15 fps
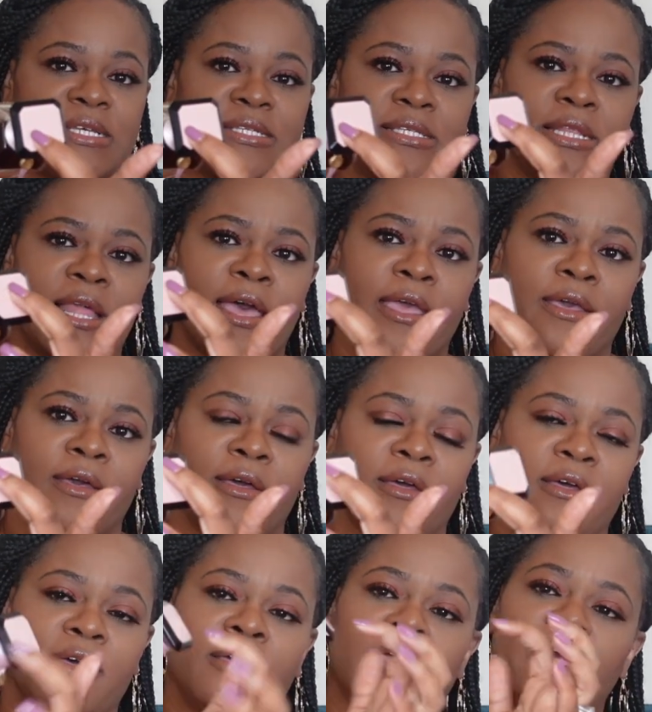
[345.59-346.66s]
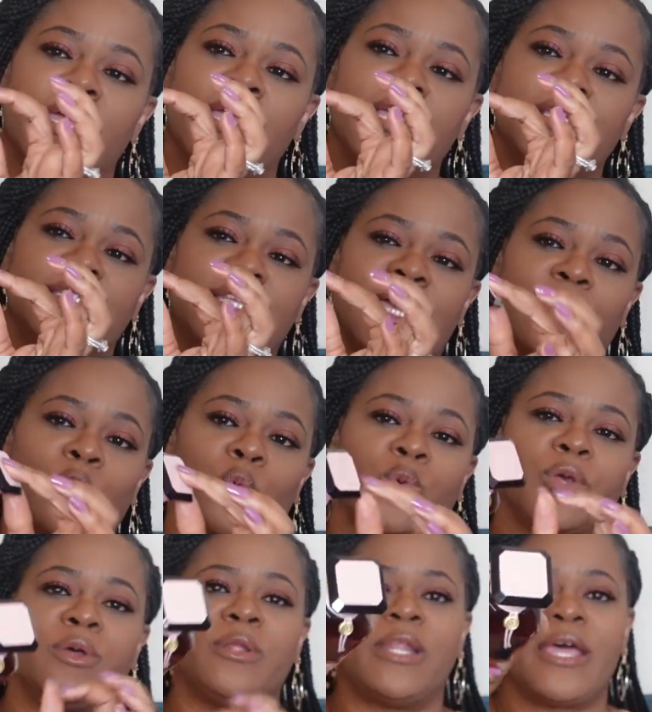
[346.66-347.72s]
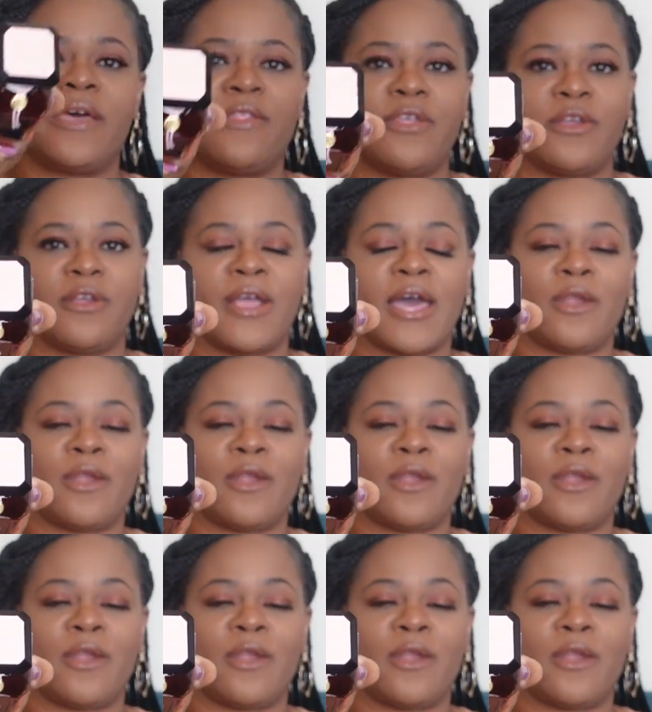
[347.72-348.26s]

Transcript: is like a it's not a real leather.